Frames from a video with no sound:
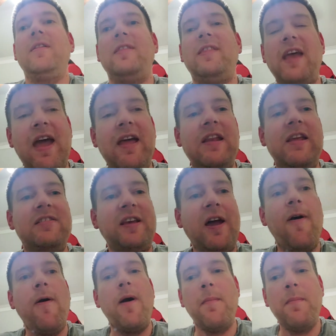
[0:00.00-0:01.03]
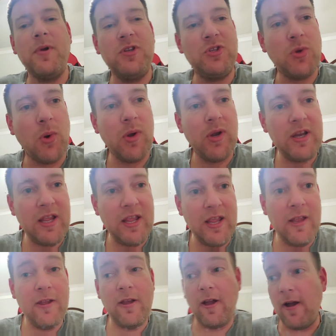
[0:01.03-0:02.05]
That is how a
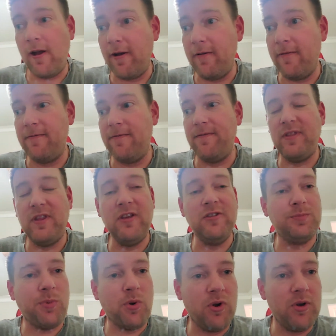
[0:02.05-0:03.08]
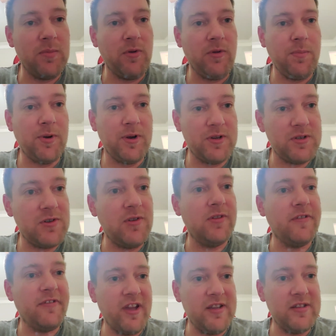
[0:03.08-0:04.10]
majority of these portable personal
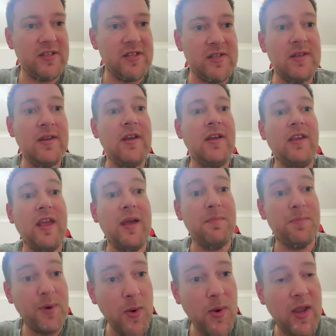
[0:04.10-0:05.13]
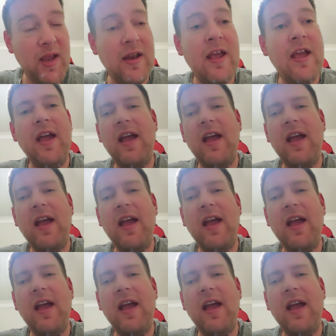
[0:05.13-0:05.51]
devices get broken.